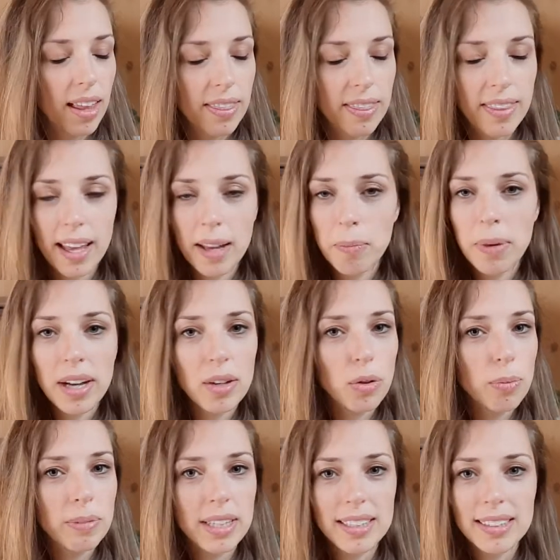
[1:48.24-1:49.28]
Then by
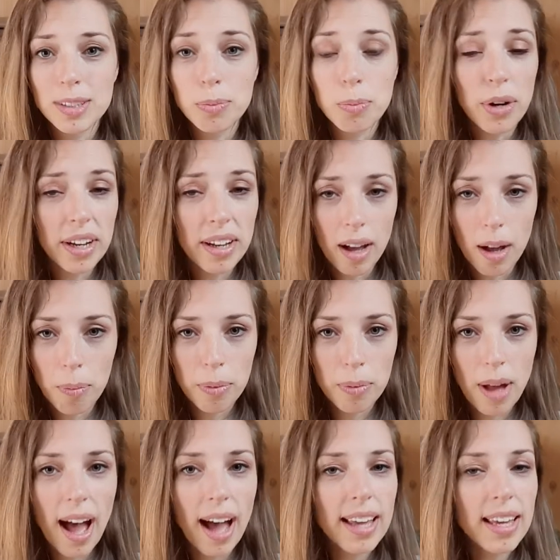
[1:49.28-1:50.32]
all means, break up.
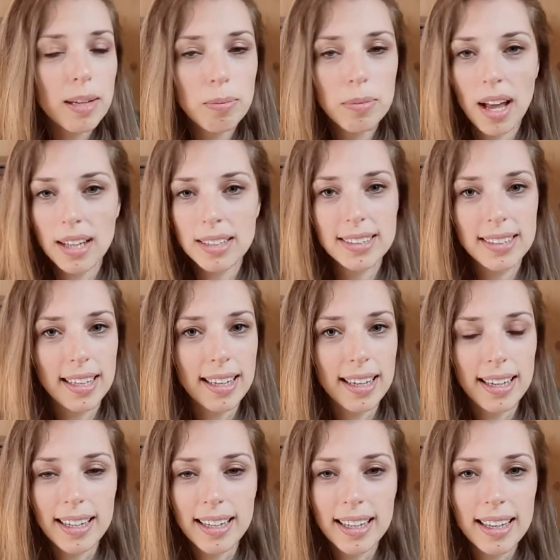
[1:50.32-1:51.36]
I am not
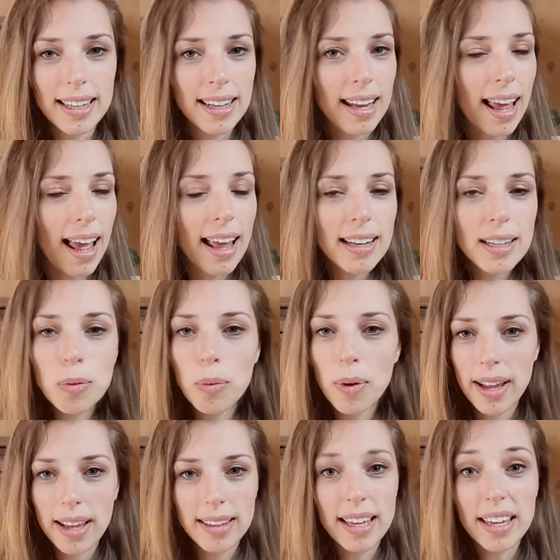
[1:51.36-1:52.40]
saying in any
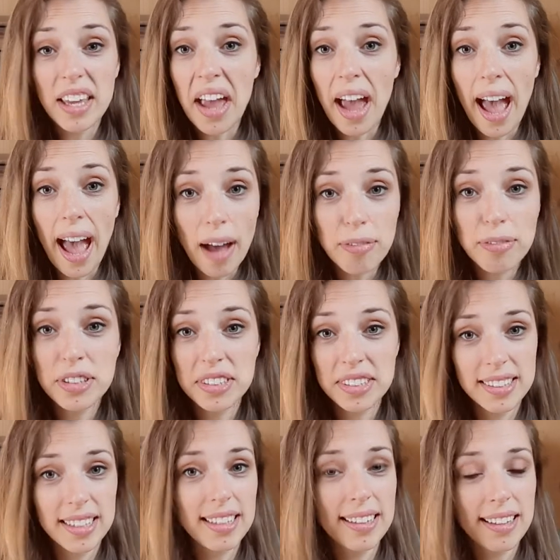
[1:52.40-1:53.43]
way that you have to
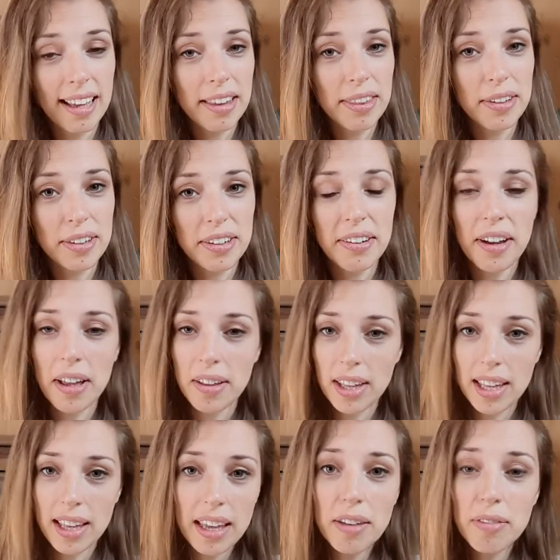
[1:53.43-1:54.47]
stay together
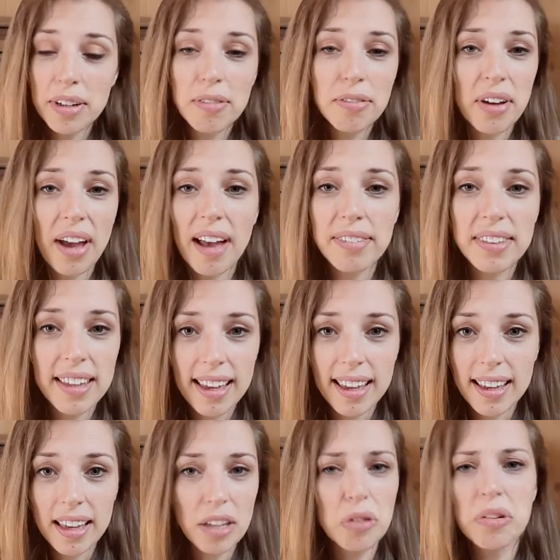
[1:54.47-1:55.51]
even if you have the
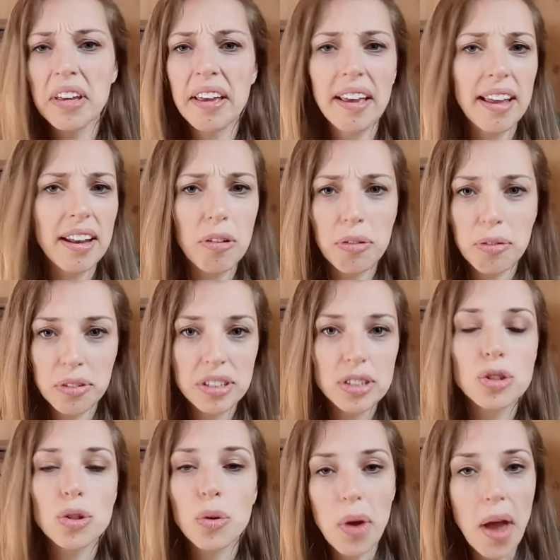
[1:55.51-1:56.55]
ick and you can get over it,
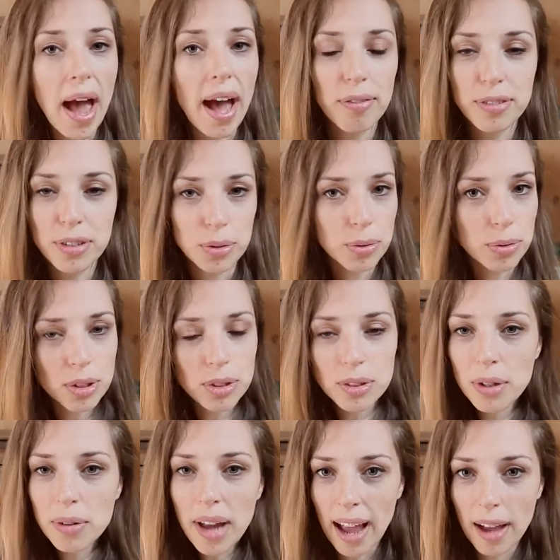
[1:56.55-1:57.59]
so you have to. You
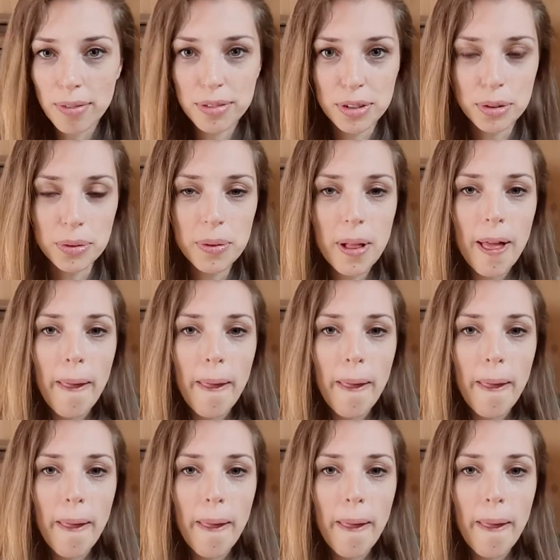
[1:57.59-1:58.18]
don't have to.